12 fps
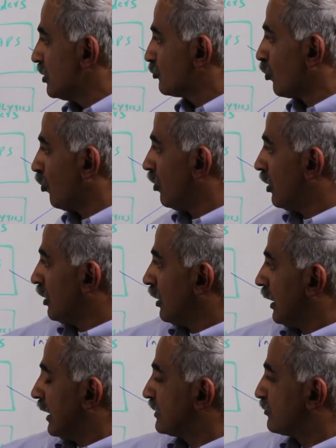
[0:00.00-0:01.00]
So
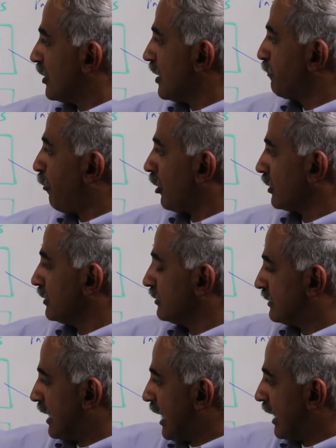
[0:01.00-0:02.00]
it's very
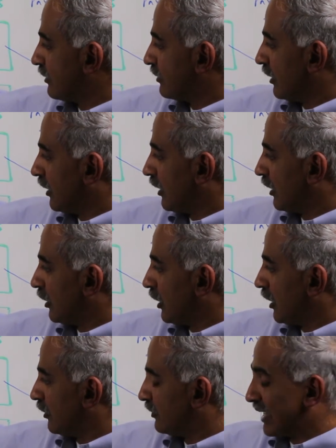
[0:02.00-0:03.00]
important that
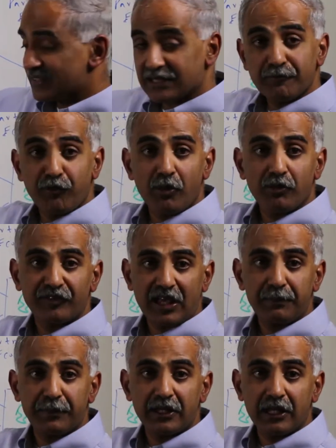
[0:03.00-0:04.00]
that some form of
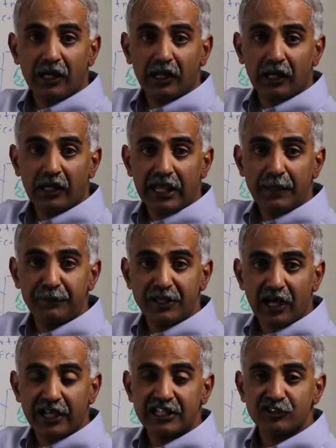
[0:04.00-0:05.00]

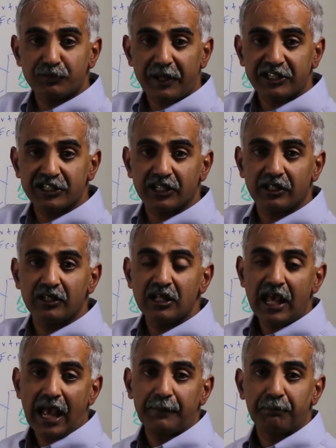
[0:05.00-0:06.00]
API inspection
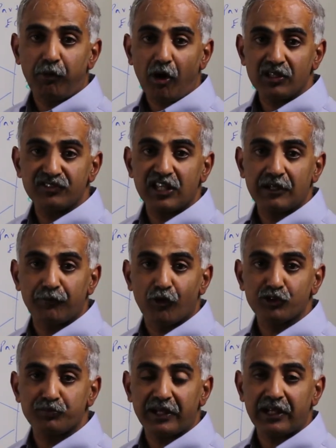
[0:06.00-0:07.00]
and policy
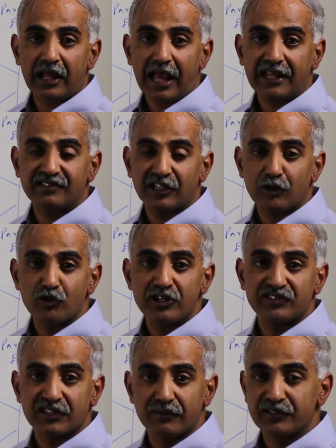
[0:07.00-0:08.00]
enforcement and
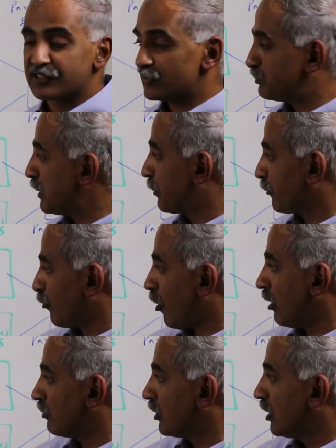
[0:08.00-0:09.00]
security services be
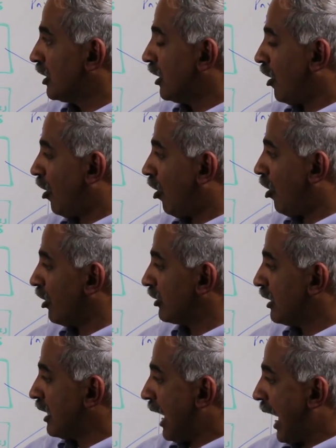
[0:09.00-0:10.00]
performed
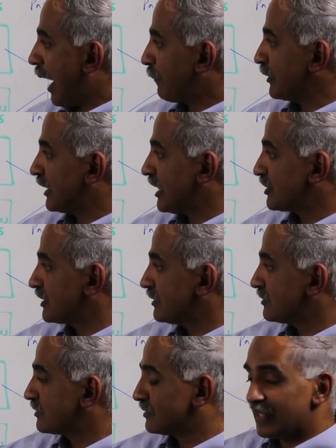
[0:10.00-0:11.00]
on
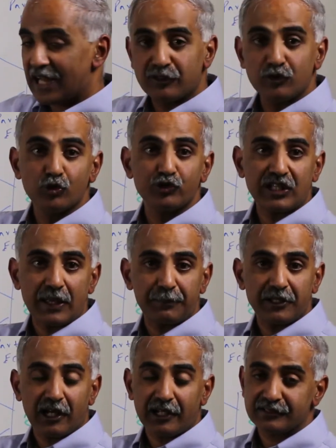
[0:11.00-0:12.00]
applications that use
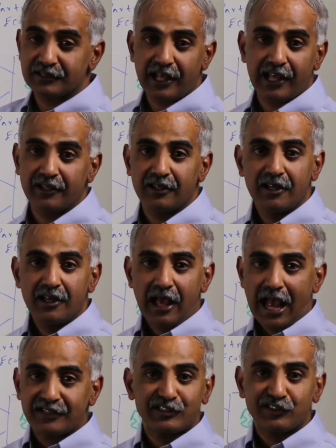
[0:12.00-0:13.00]
APIs. And
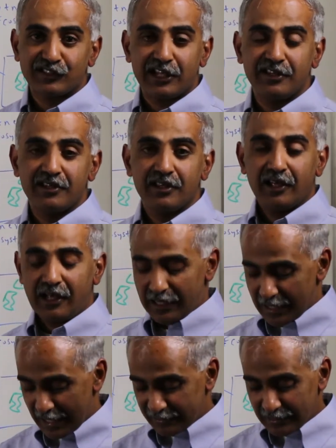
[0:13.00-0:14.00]
as I said
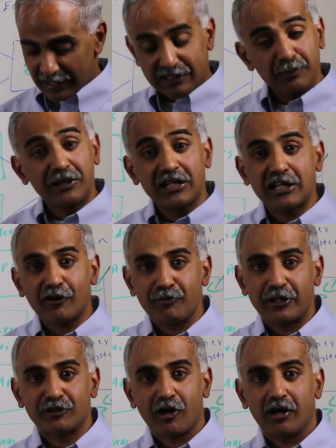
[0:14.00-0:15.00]
at the beginning of
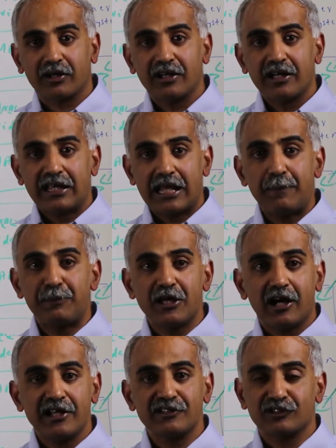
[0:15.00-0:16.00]
my talk,
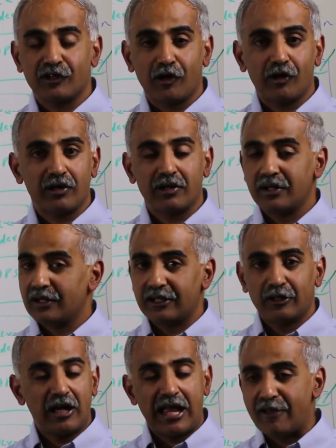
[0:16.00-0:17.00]
APIs are
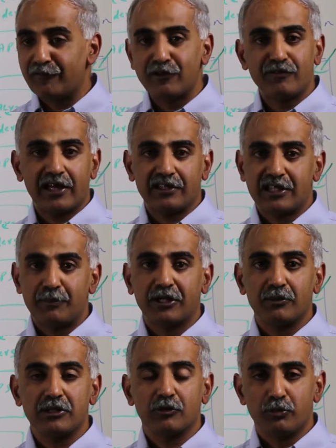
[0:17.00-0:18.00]
everywhere. They're
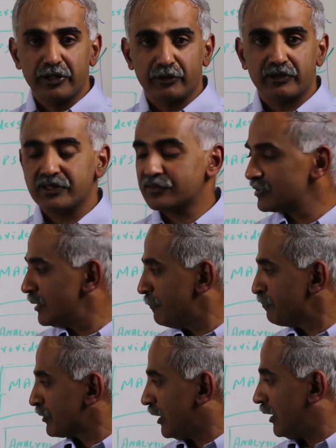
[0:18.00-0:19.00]
becoming ubiquitous.
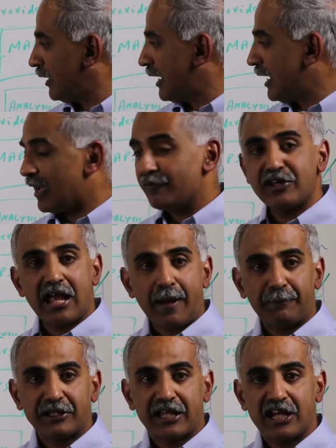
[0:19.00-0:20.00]
Every
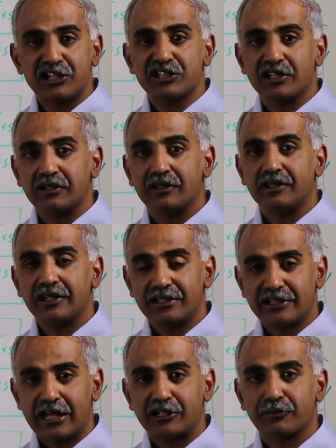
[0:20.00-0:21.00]
application
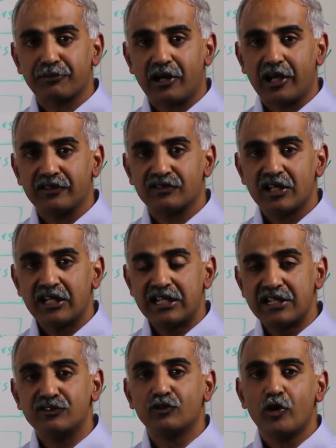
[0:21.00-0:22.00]
in the enterprise
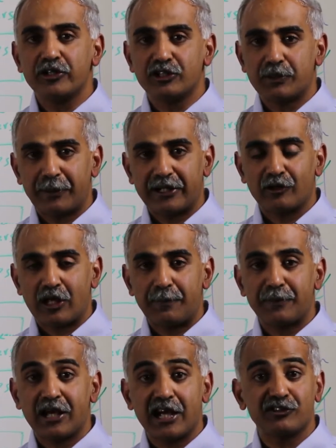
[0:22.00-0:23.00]
is going to depend on
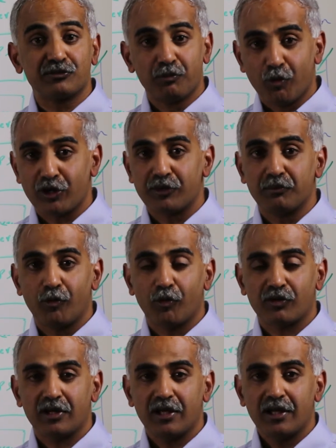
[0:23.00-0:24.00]
APIs more and
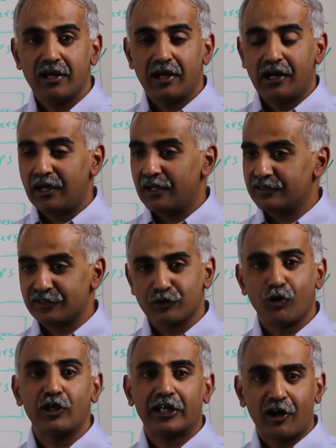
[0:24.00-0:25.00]
more. There's
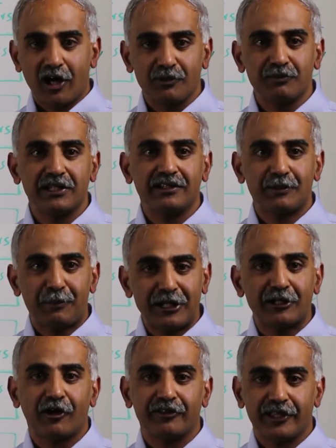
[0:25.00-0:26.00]
a whole economy
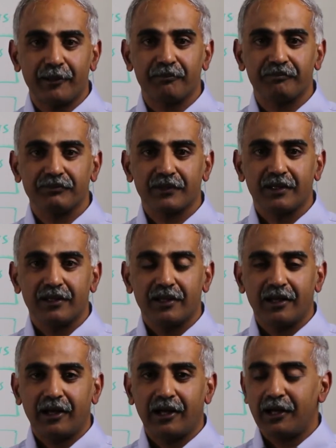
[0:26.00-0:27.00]
depending on them.
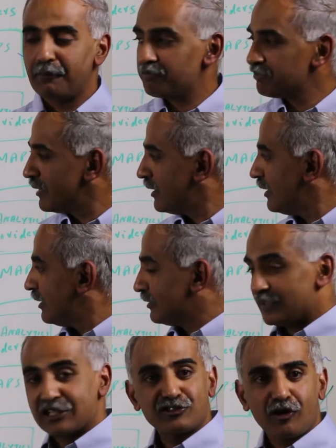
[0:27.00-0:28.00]

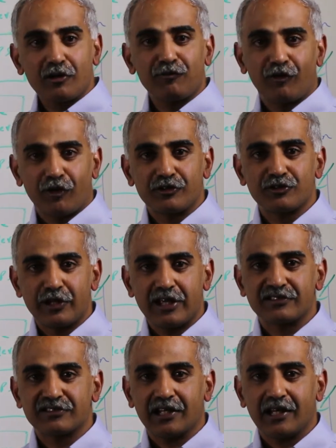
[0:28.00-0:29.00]
That's all for
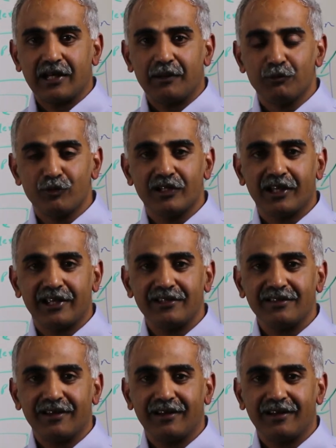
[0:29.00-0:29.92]
today's movie line.